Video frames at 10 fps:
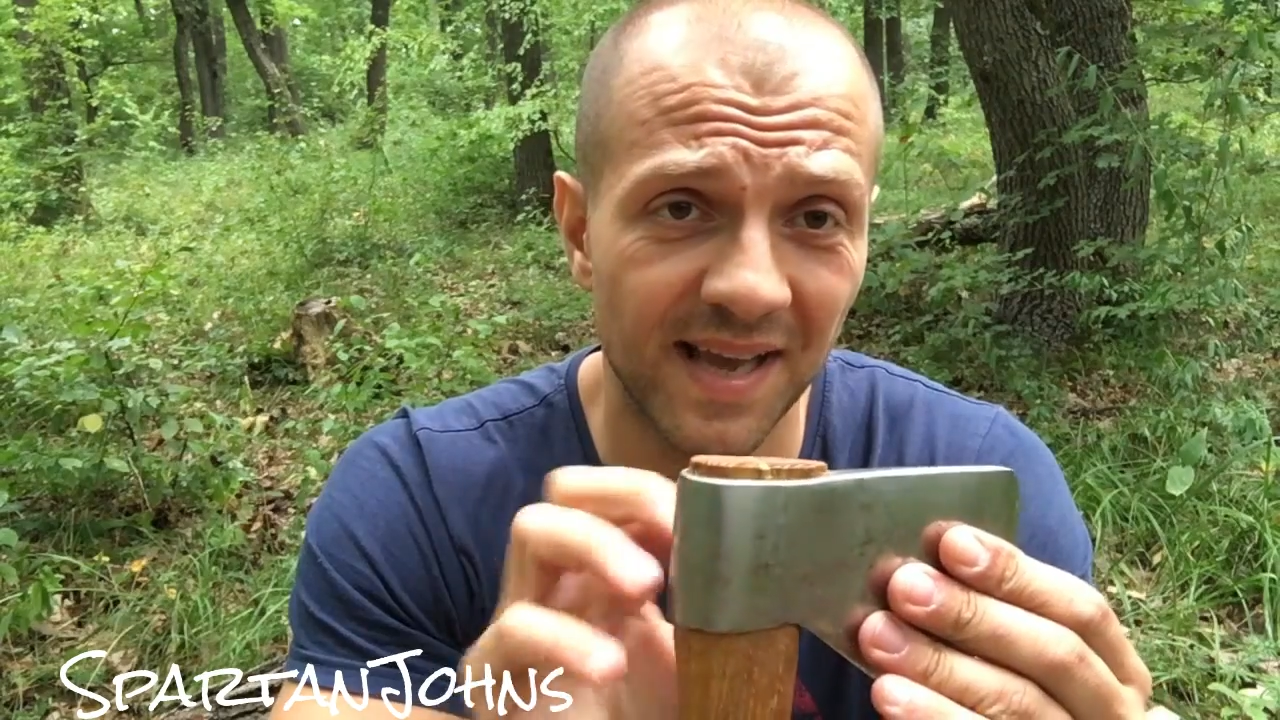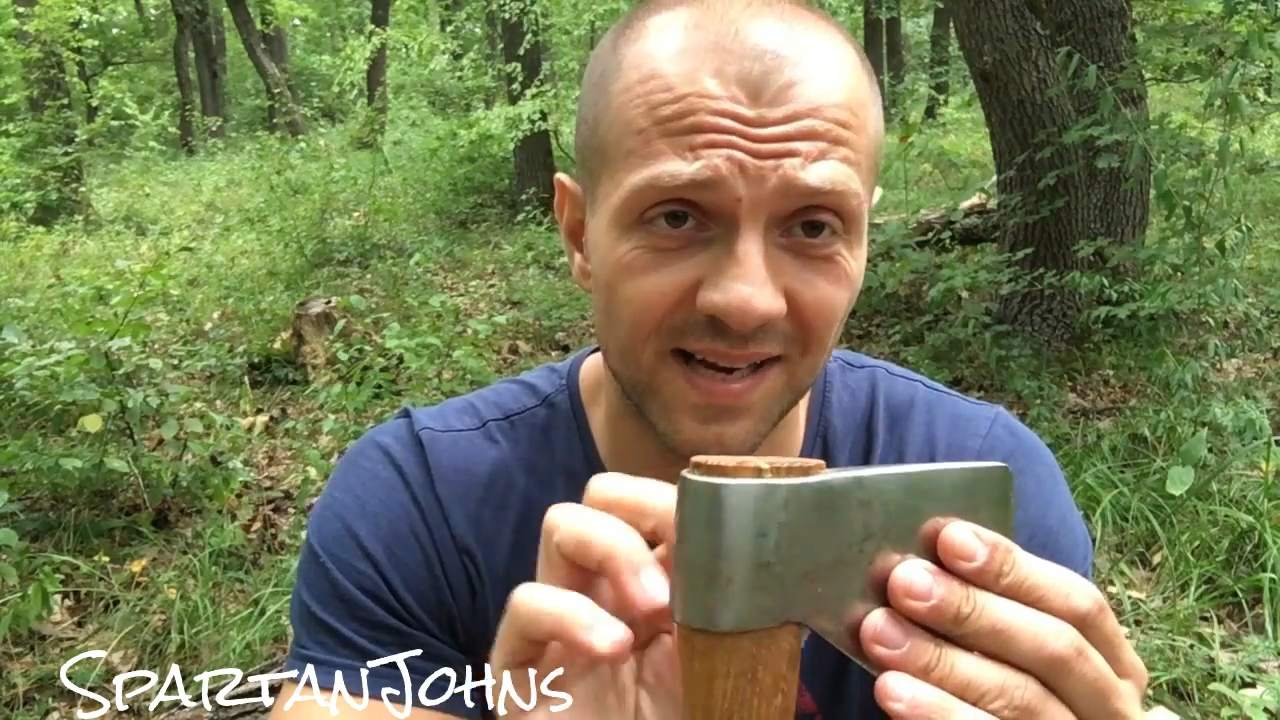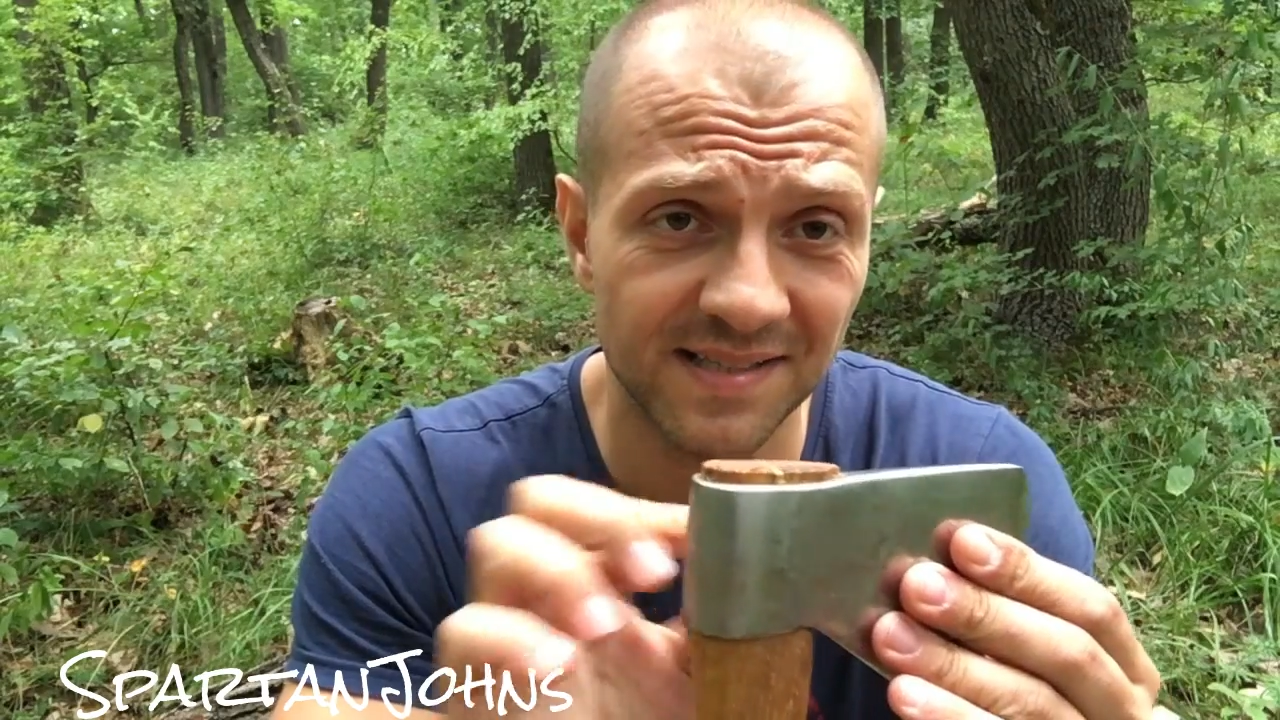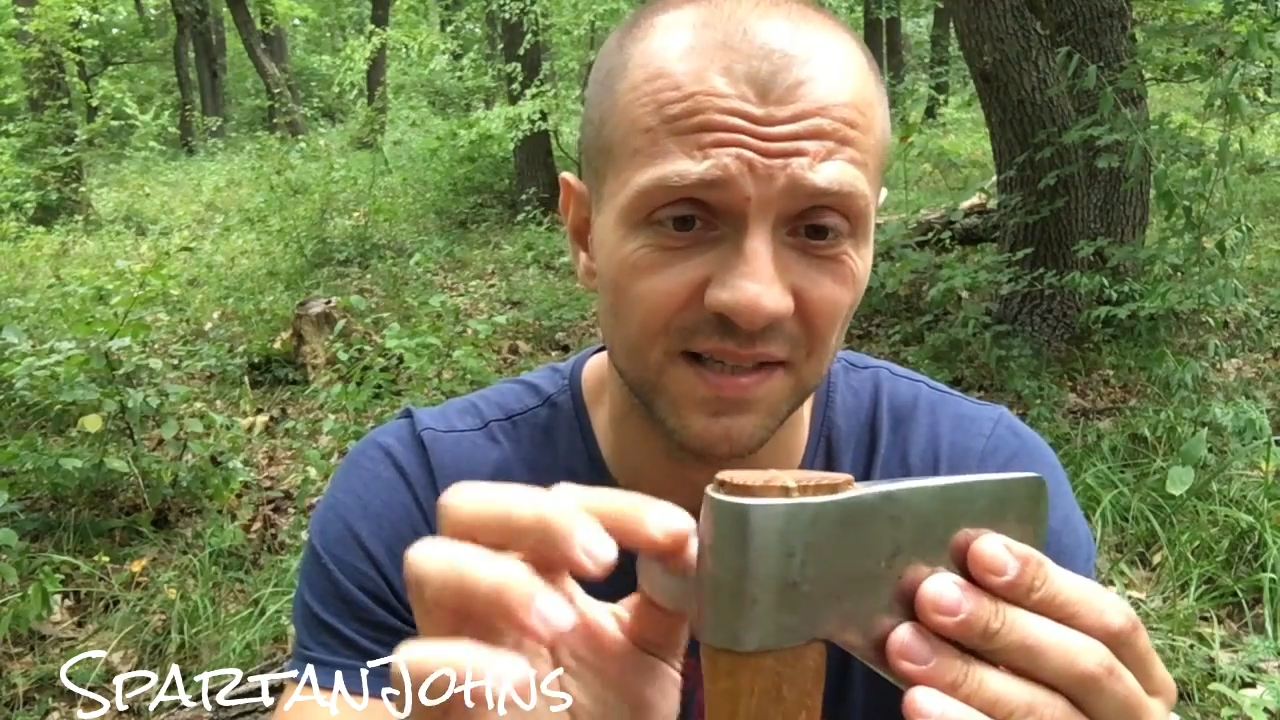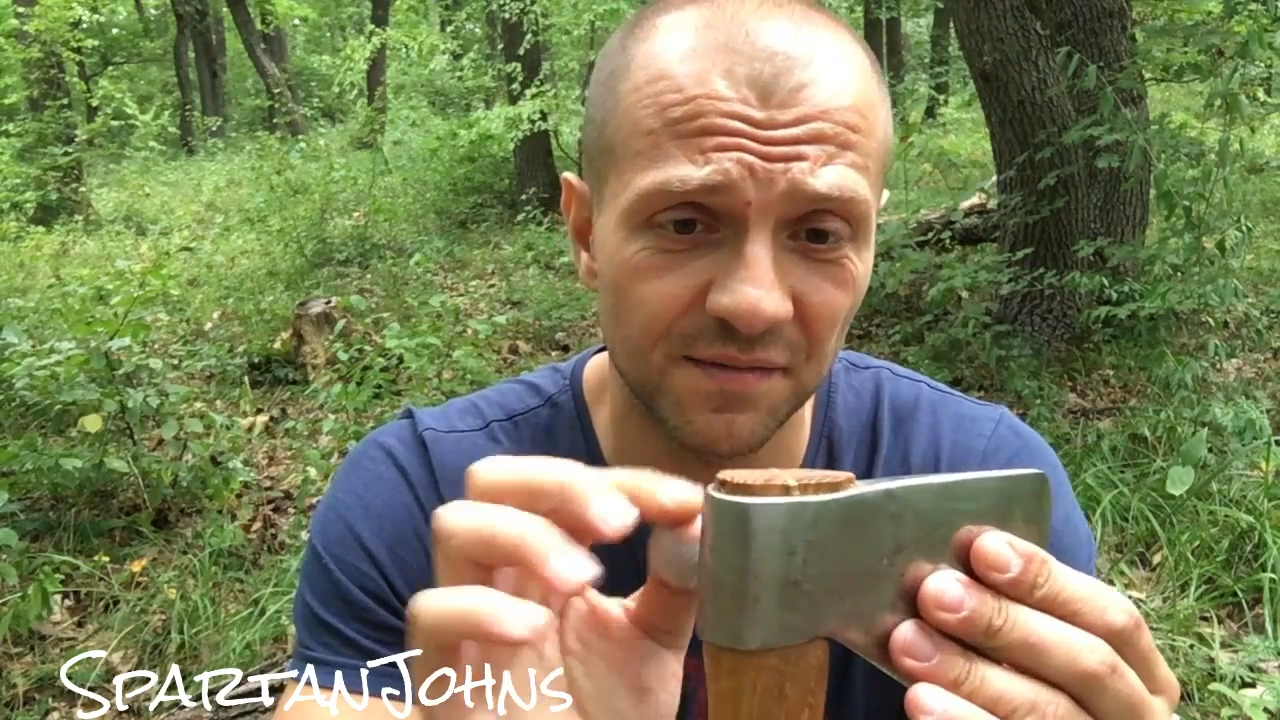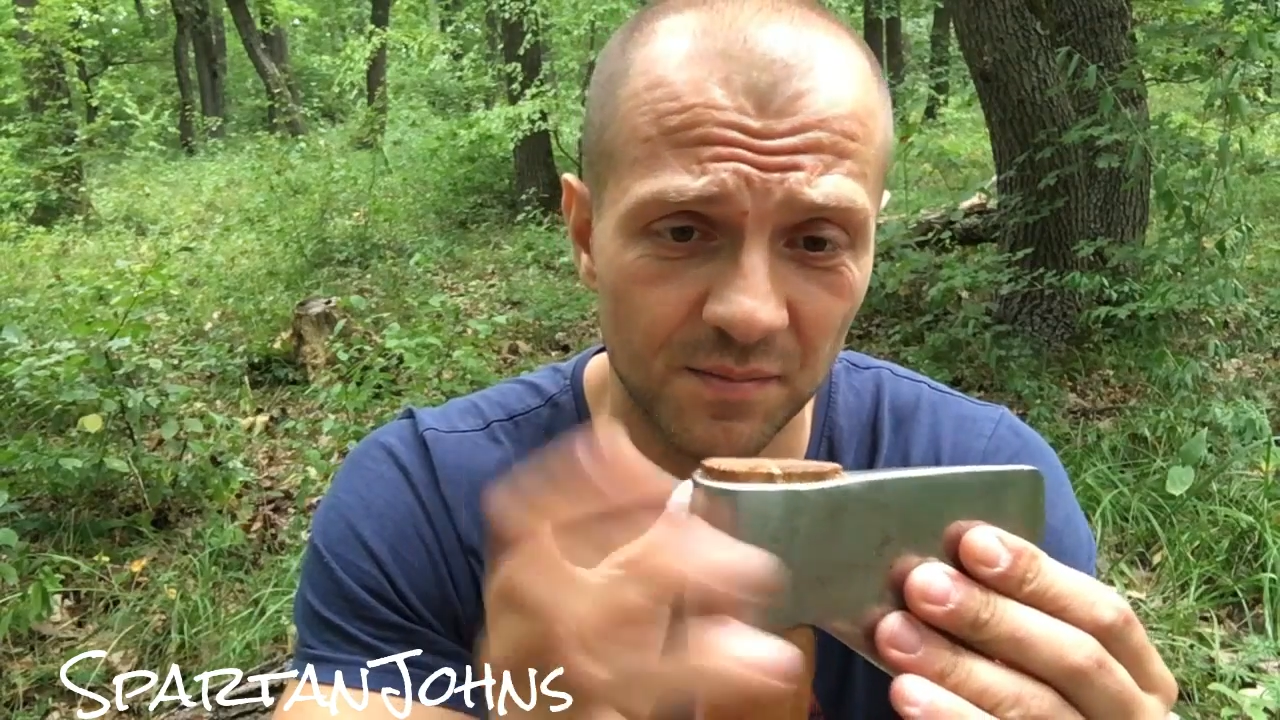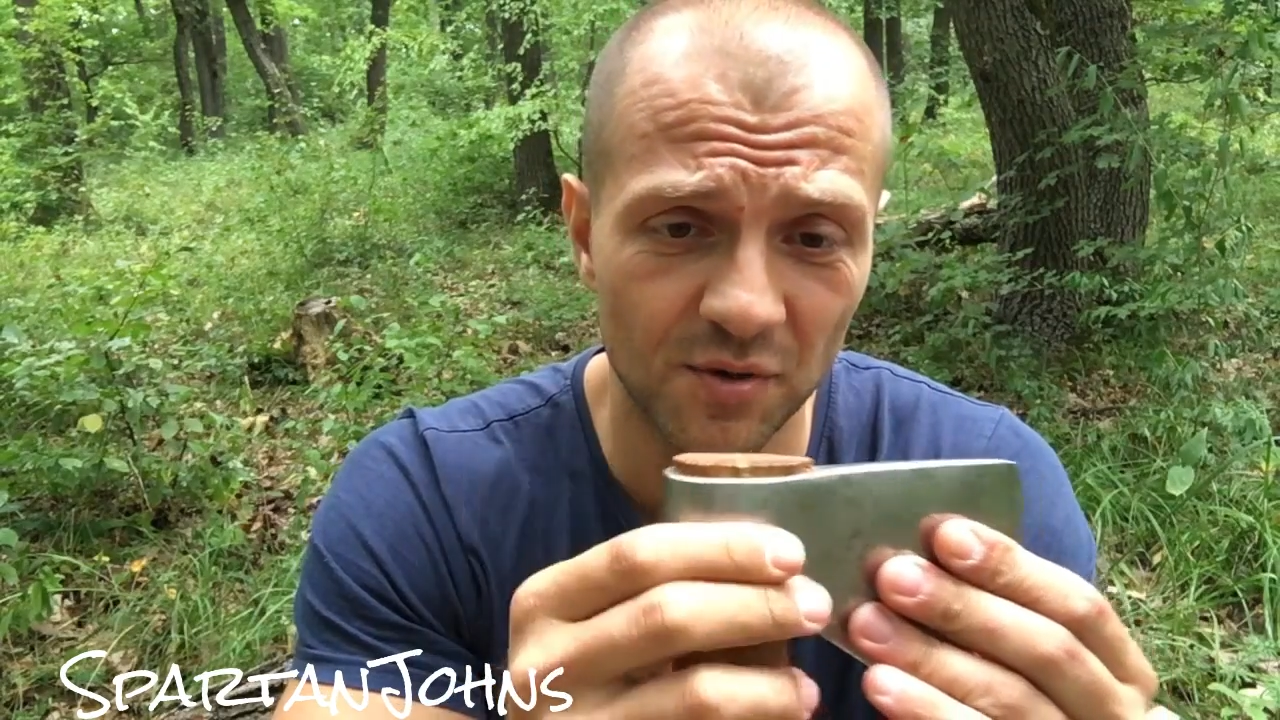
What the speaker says: axe head from